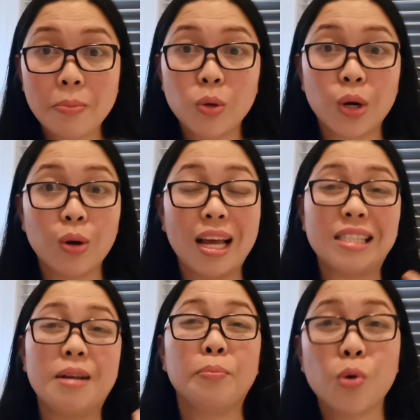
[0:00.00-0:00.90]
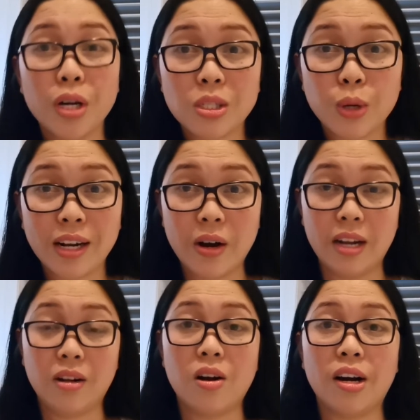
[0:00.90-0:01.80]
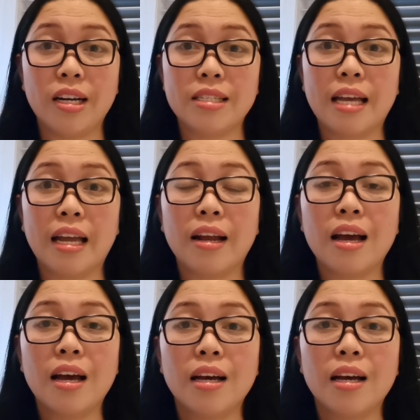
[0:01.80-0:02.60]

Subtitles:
people who are collecting points with credit cards, and